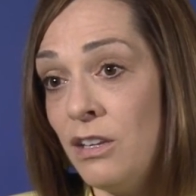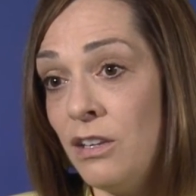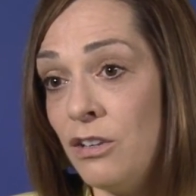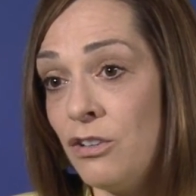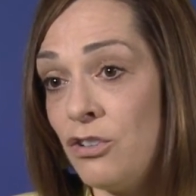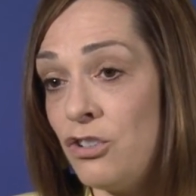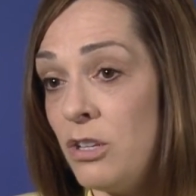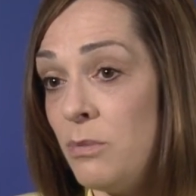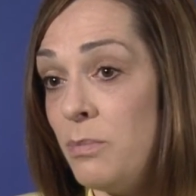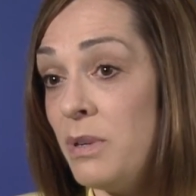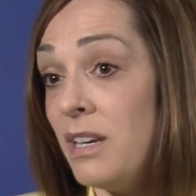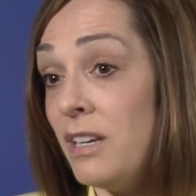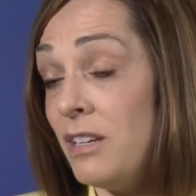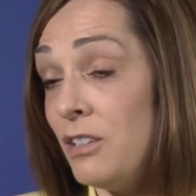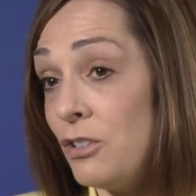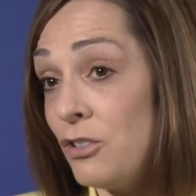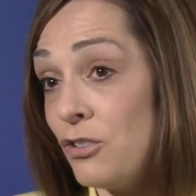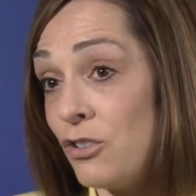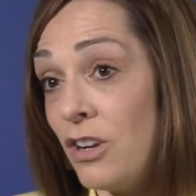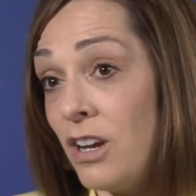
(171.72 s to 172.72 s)
she began
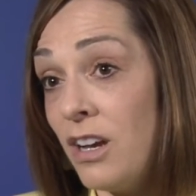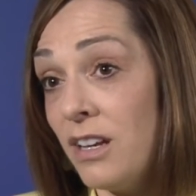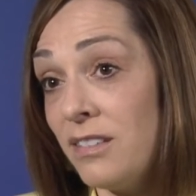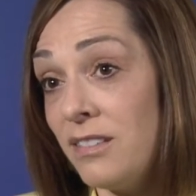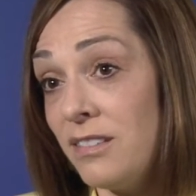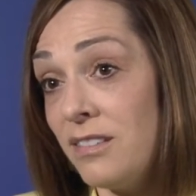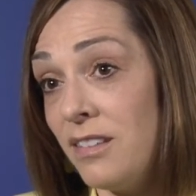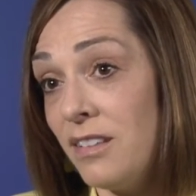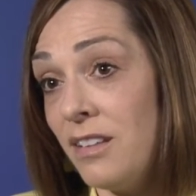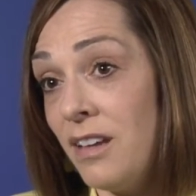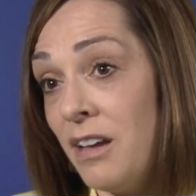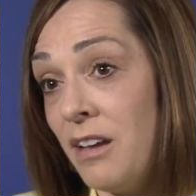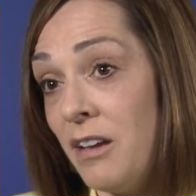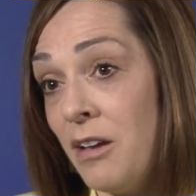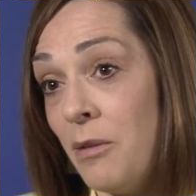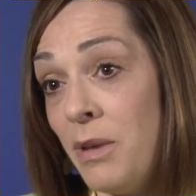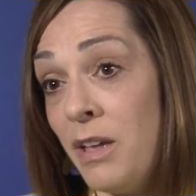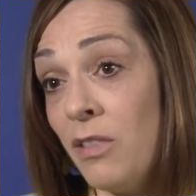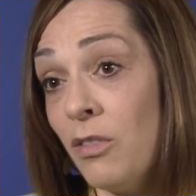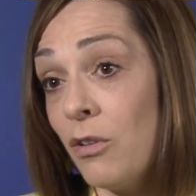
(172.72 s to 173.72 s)
to trust
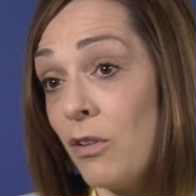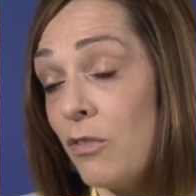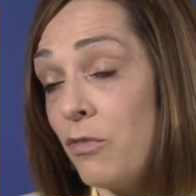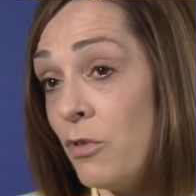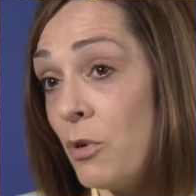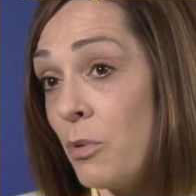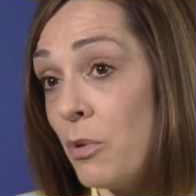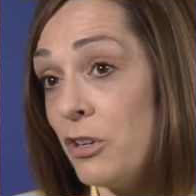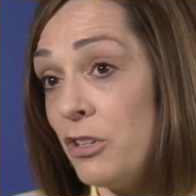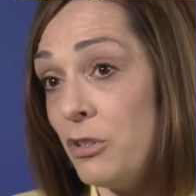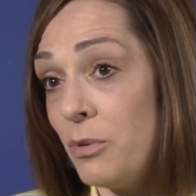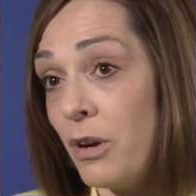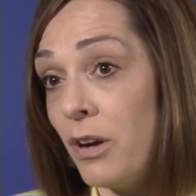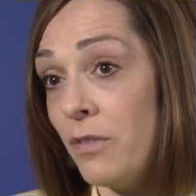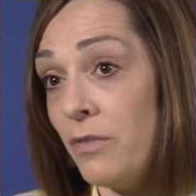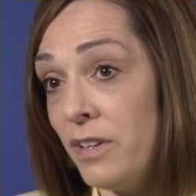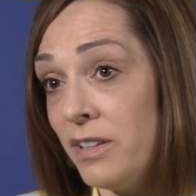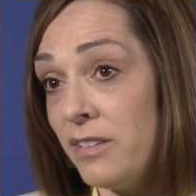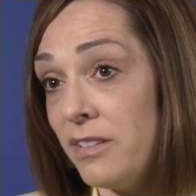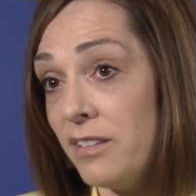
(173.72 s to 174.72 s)
and look forward to our
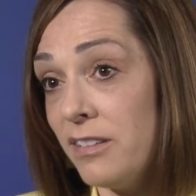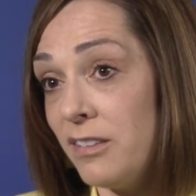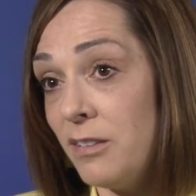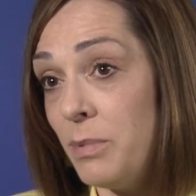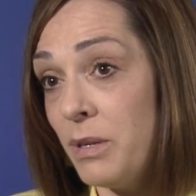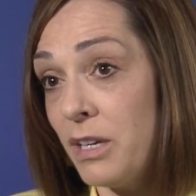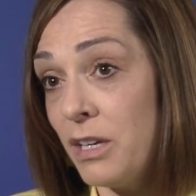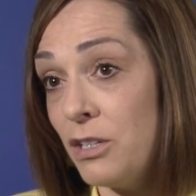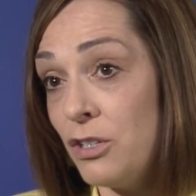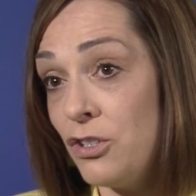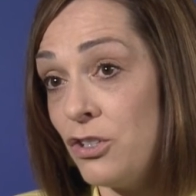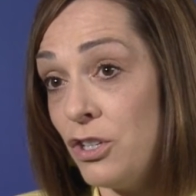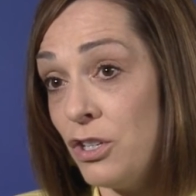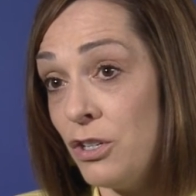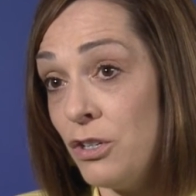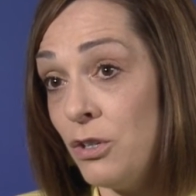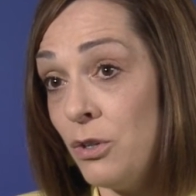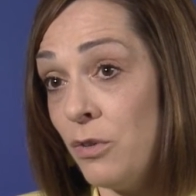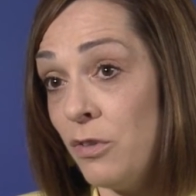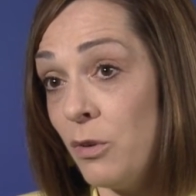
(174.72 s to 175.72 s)
visits because she
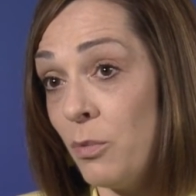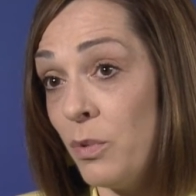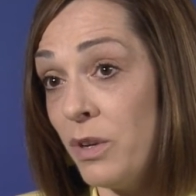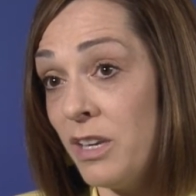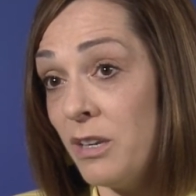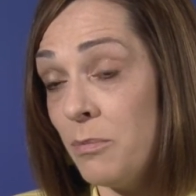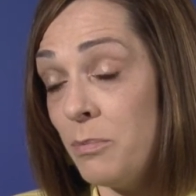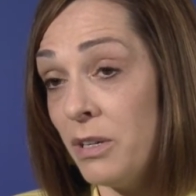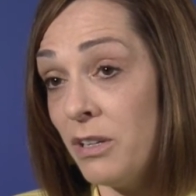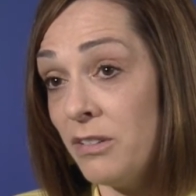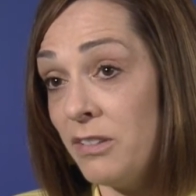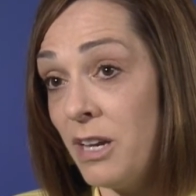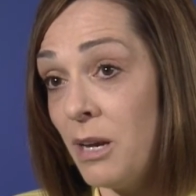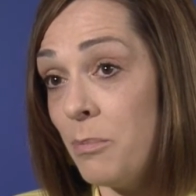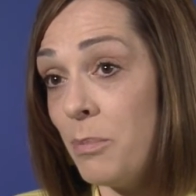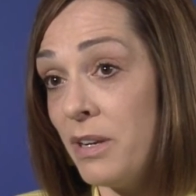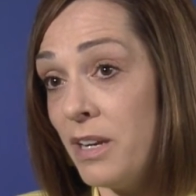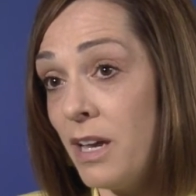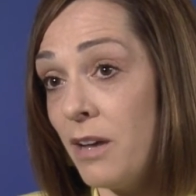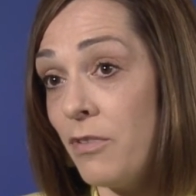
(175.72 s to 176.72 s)
knew that we had built
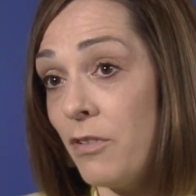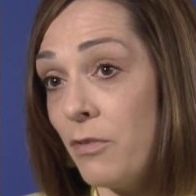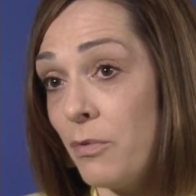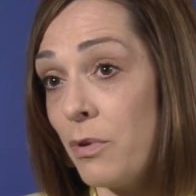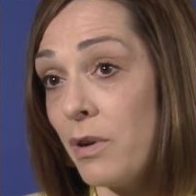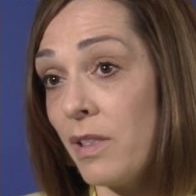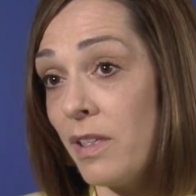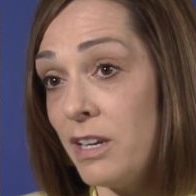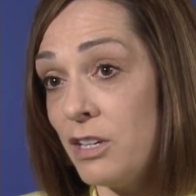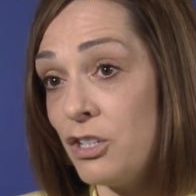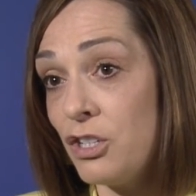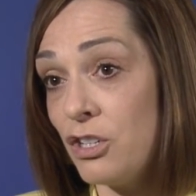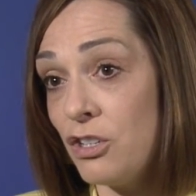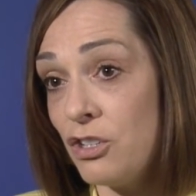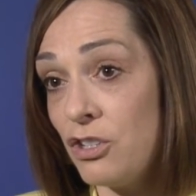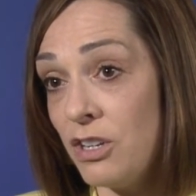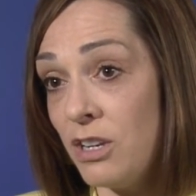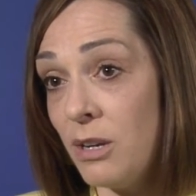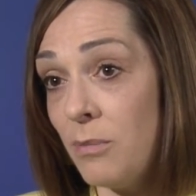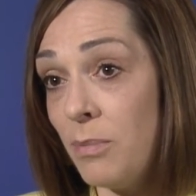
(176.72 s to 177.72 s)
up enough of a
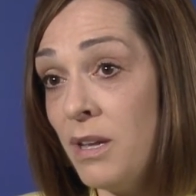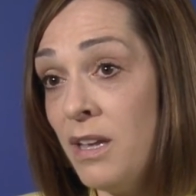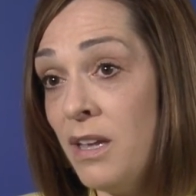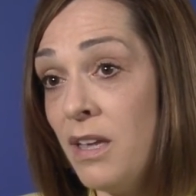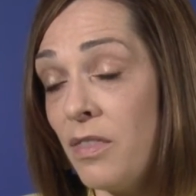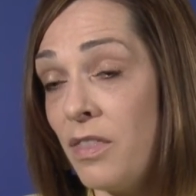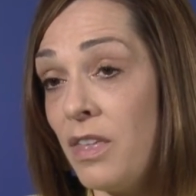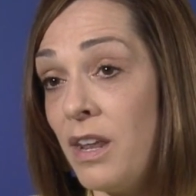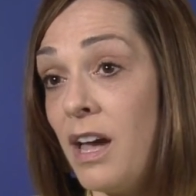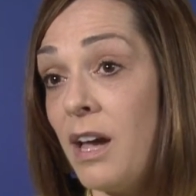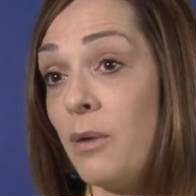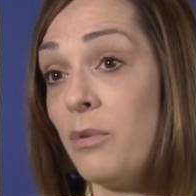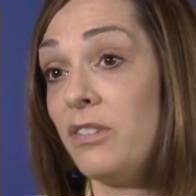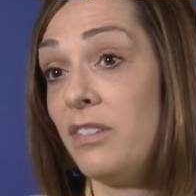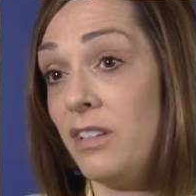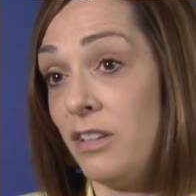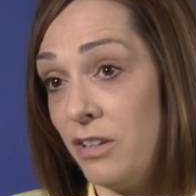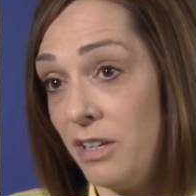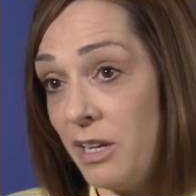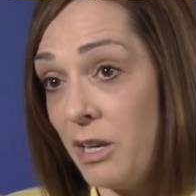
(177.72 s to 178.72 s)
relationship that I was
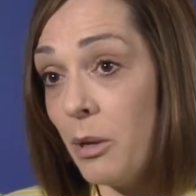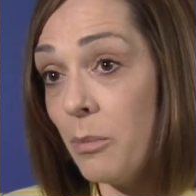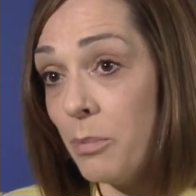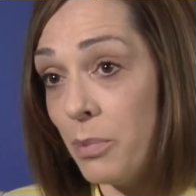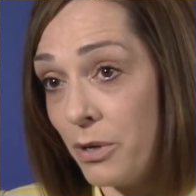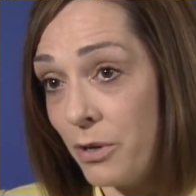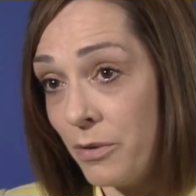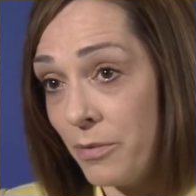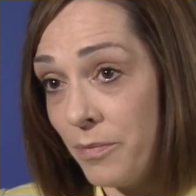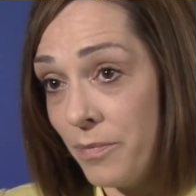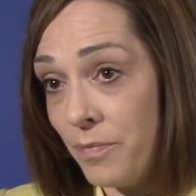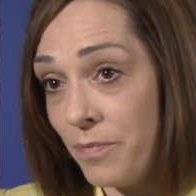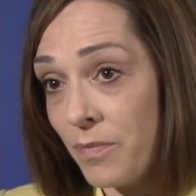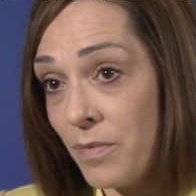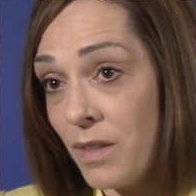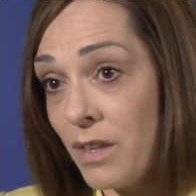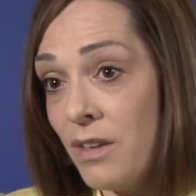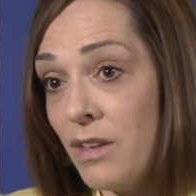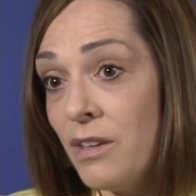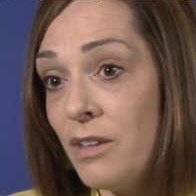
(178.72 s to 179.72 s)
there to help her.
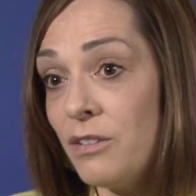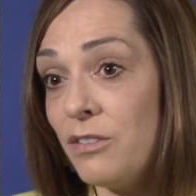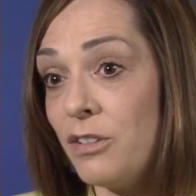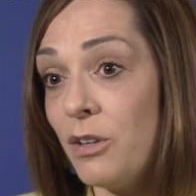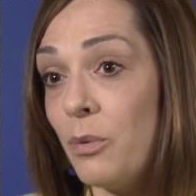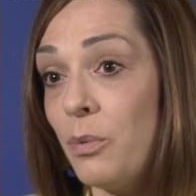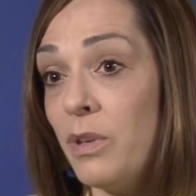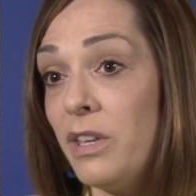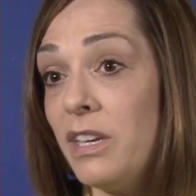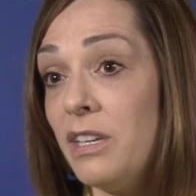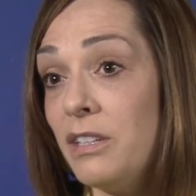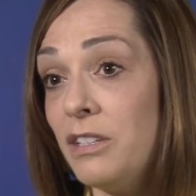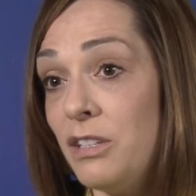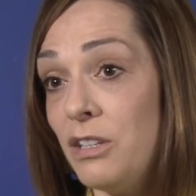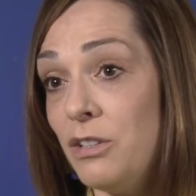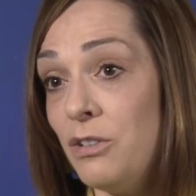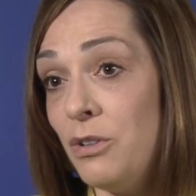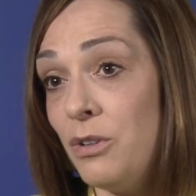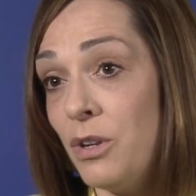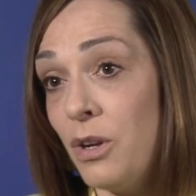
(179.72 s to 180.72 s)
So we
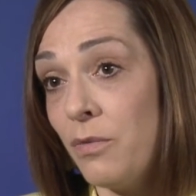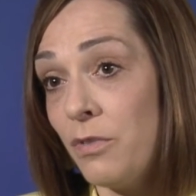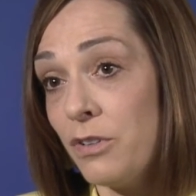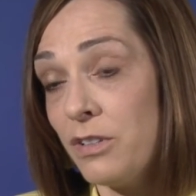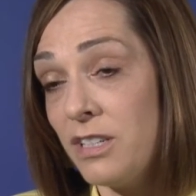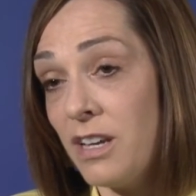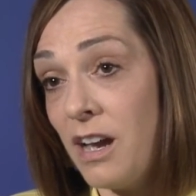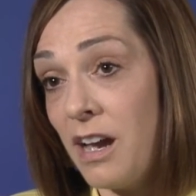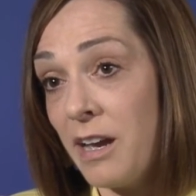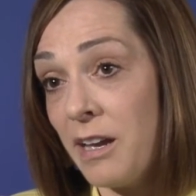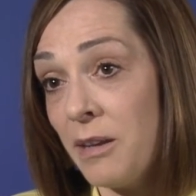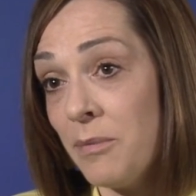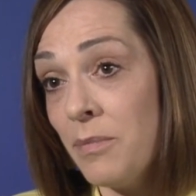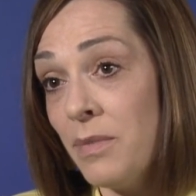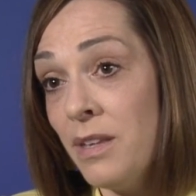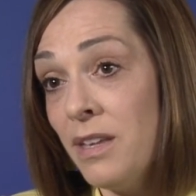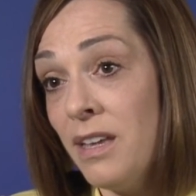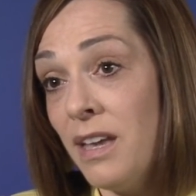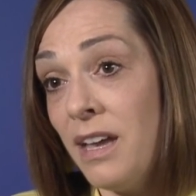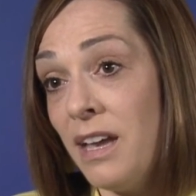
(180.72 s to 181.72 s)
continued over time,
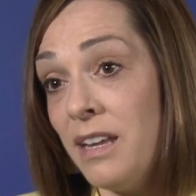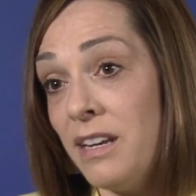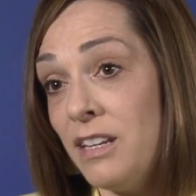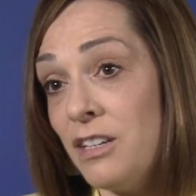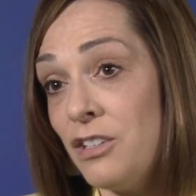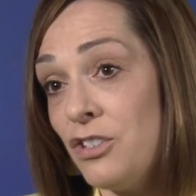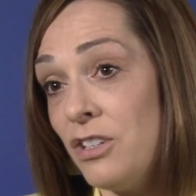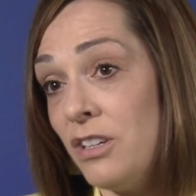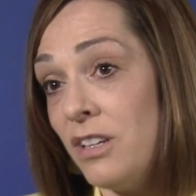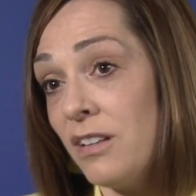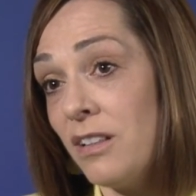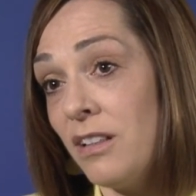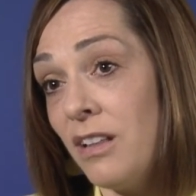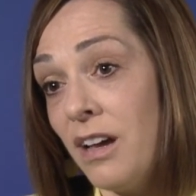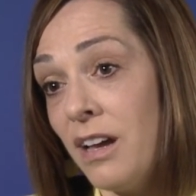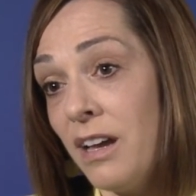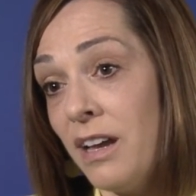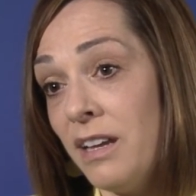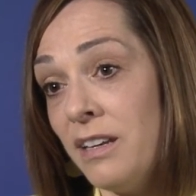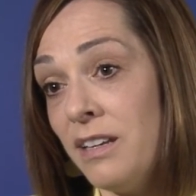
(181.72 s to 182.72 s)
and as she
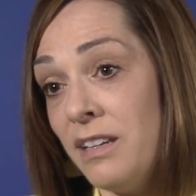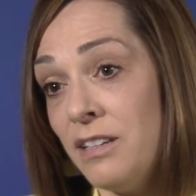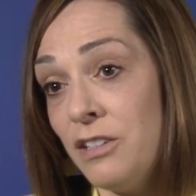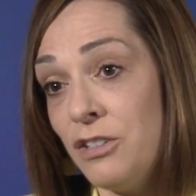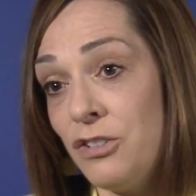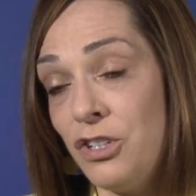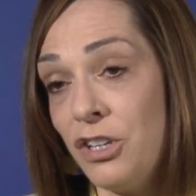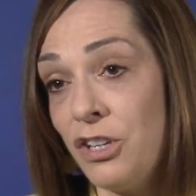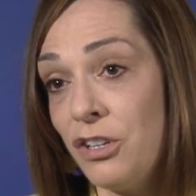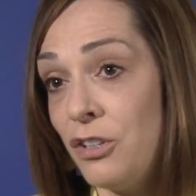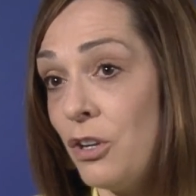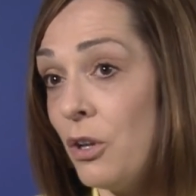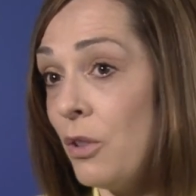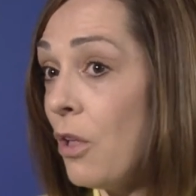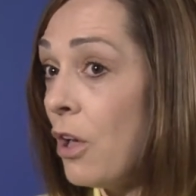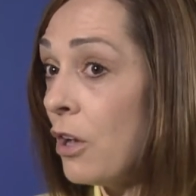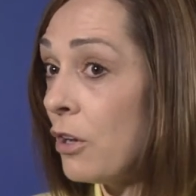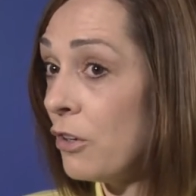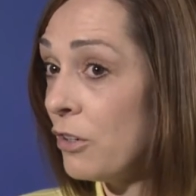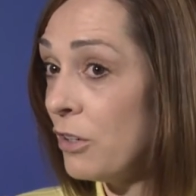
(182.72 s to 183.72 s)
declined and as she could no
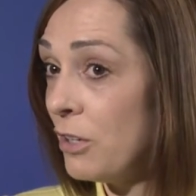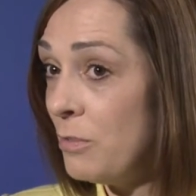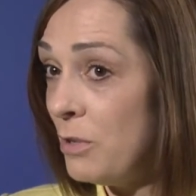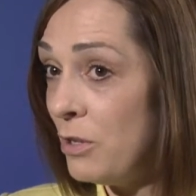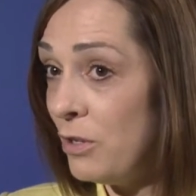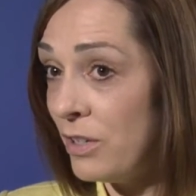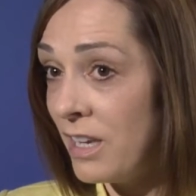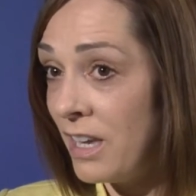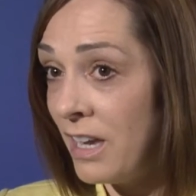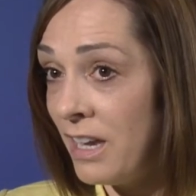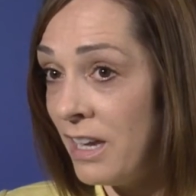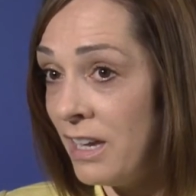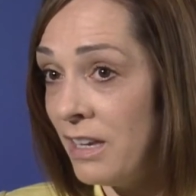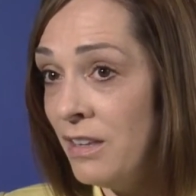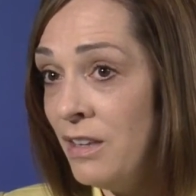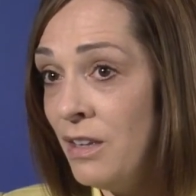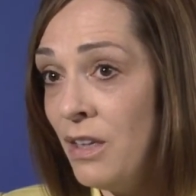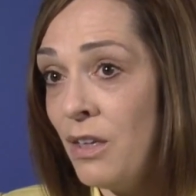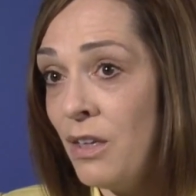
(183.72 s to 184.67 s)
longer communicate,